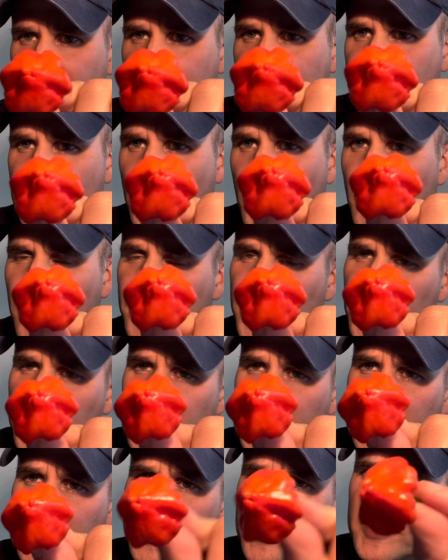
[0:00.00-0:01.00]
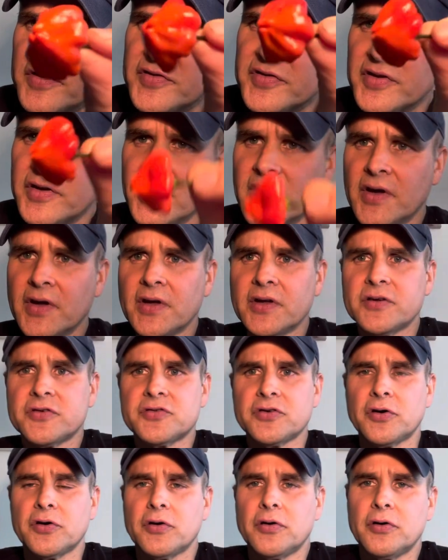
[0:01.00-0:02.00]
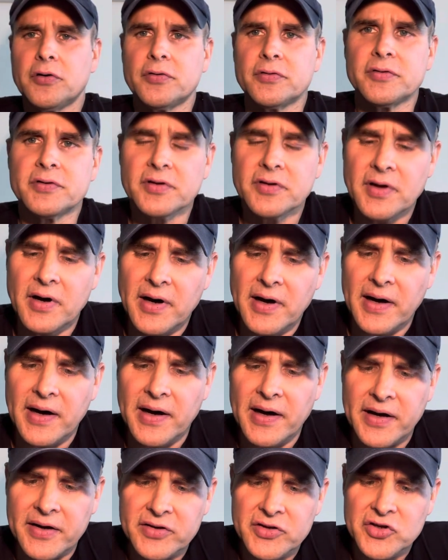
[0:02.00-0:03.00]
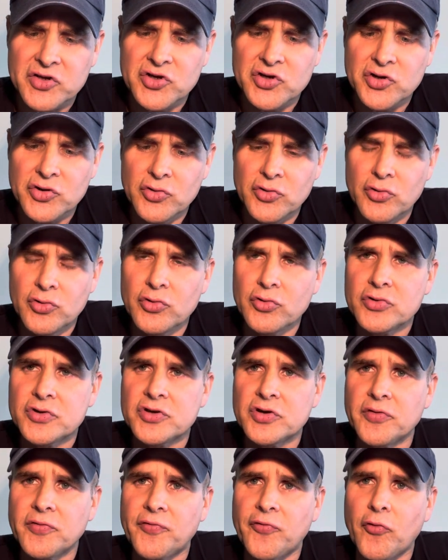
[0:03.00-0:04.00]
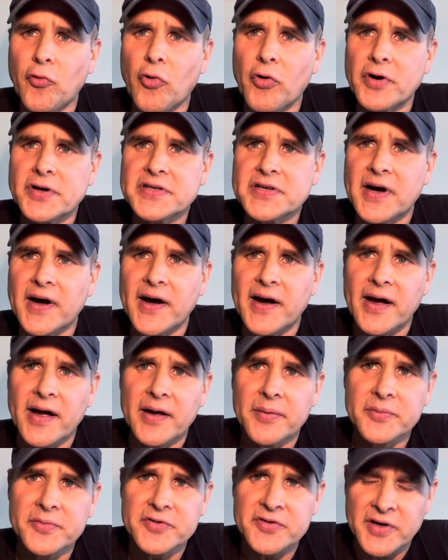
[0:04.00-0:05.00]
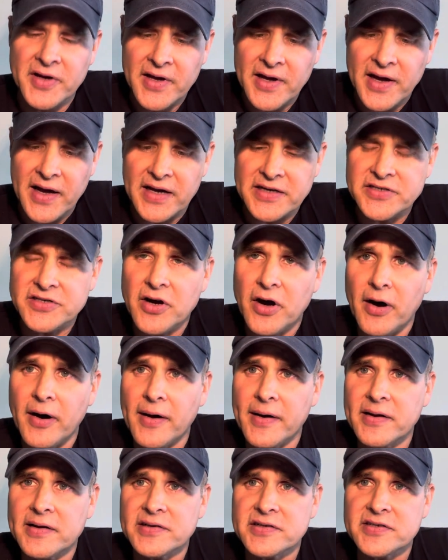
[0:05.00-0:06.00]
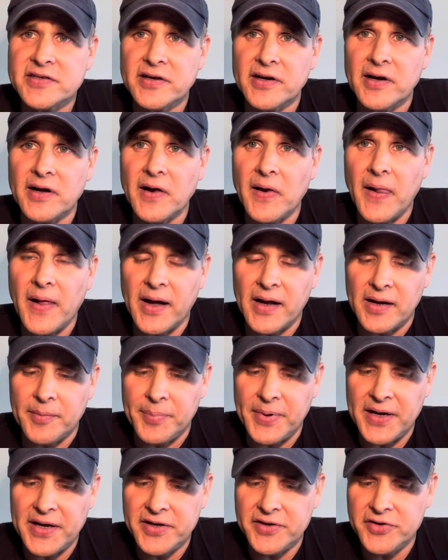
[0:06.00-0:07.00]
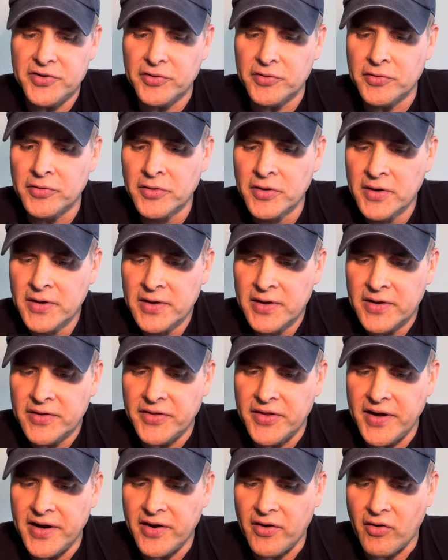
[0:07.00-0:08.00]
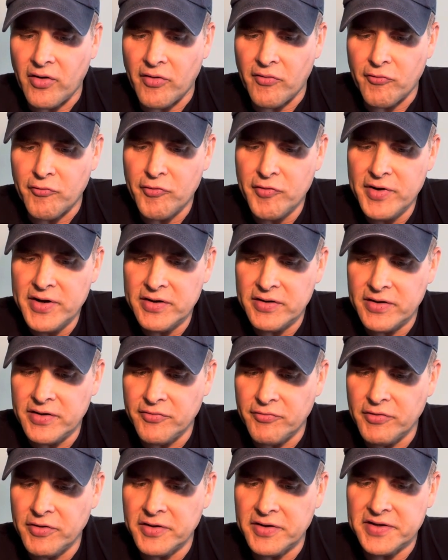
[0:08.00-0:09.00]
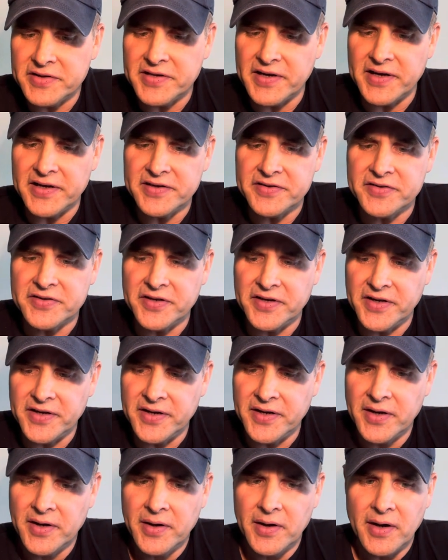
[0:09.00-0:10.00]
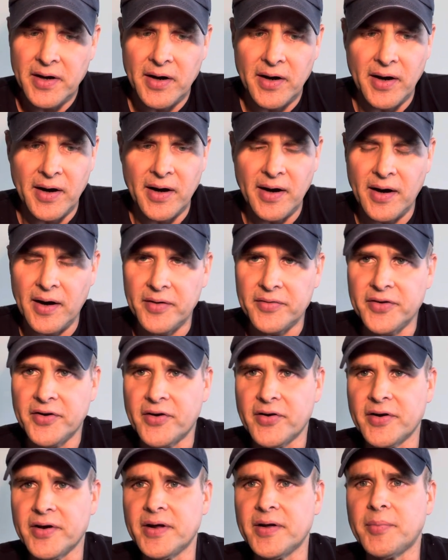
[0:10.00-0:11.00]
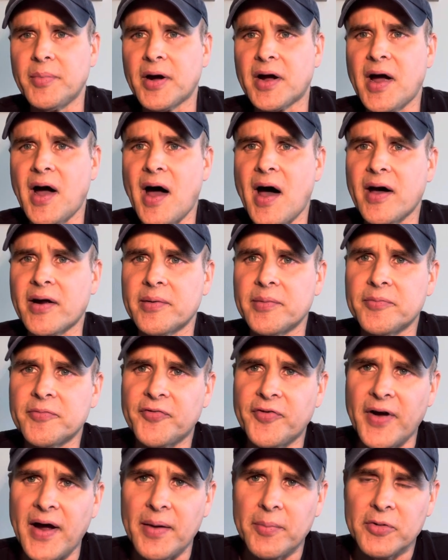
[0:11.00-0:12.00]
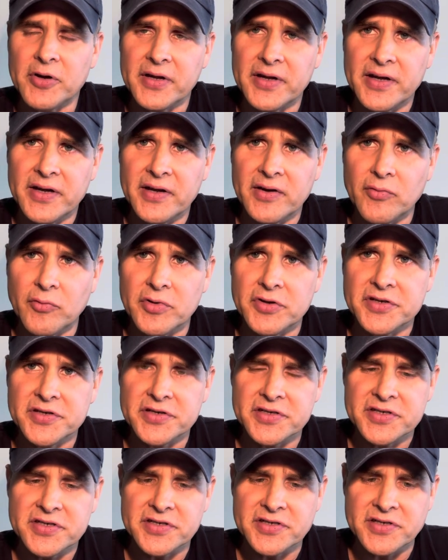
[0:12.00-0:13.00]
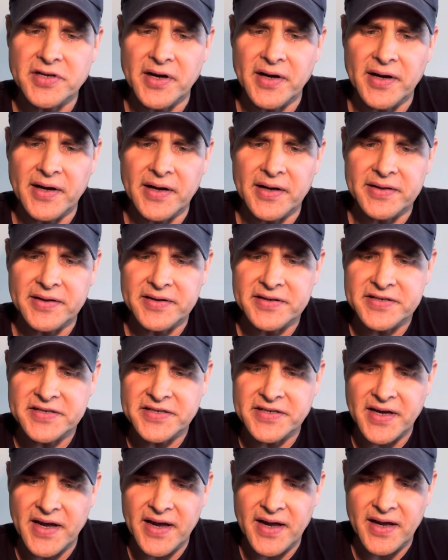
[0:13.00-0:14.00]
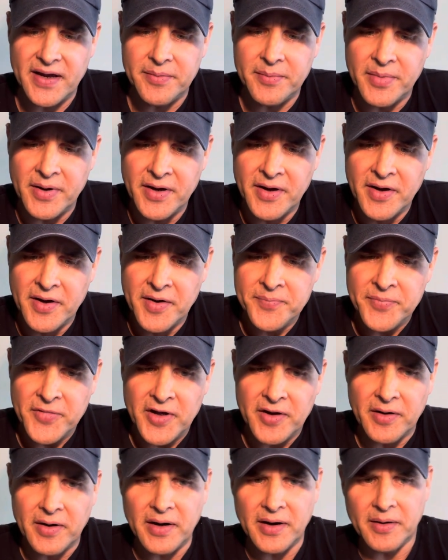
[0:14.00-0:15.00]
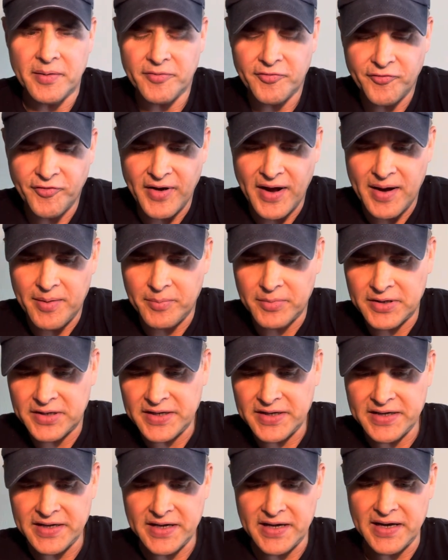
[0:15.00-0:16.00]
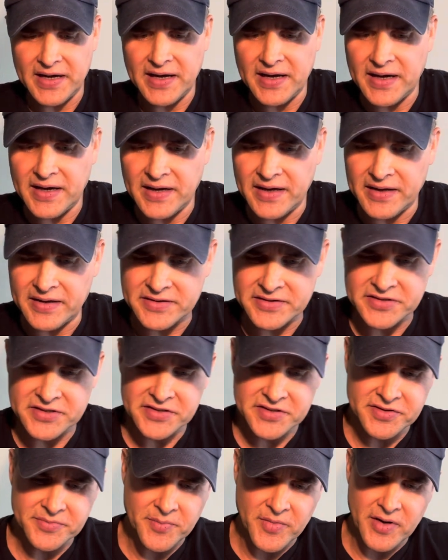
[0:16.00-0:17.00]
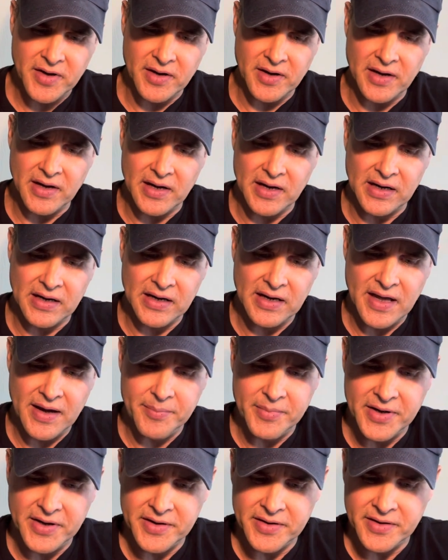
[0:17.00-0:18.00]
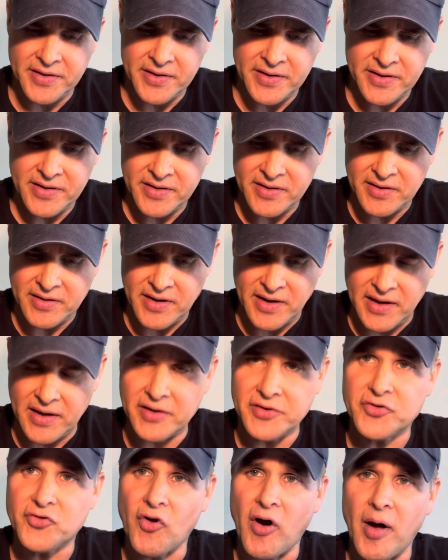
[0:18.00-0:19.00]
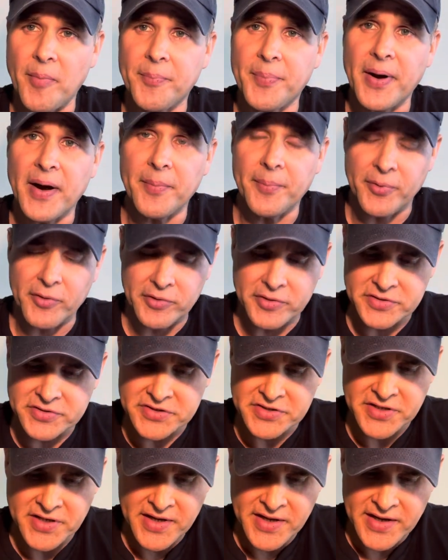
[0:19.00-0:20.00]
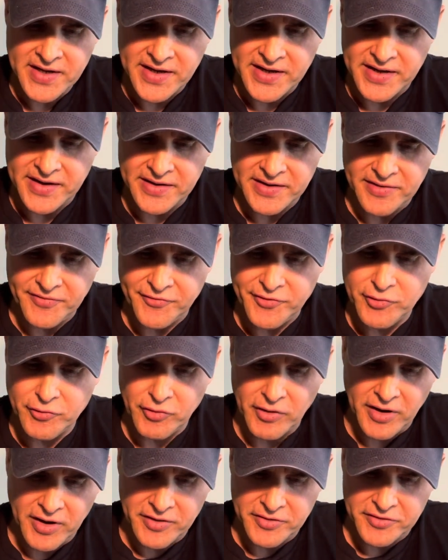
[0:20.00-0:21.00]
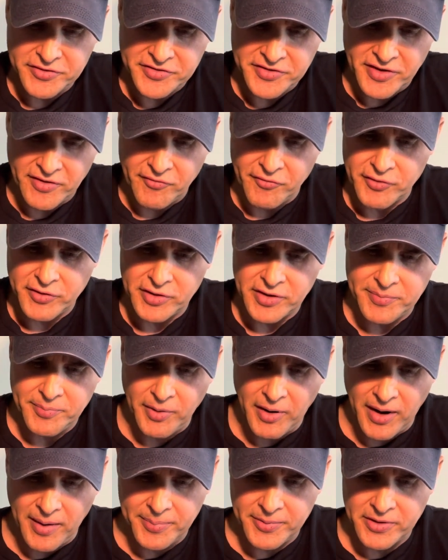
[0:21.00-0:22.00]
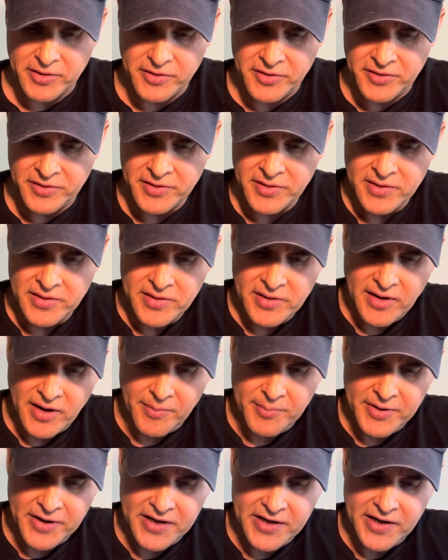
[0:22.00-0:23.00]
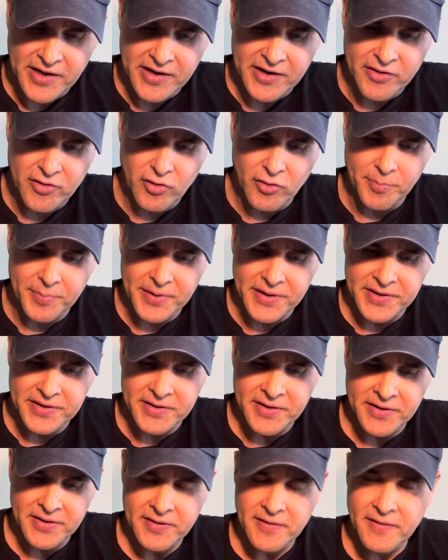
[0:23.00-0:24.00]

Scoville units. So 2 to 4 times as hot as jalapeno. They are really, really tasty. They're in the Bacardum family, which is the same family as lemon drop peppers and a few others that are really popular. I'm gonna cut it open,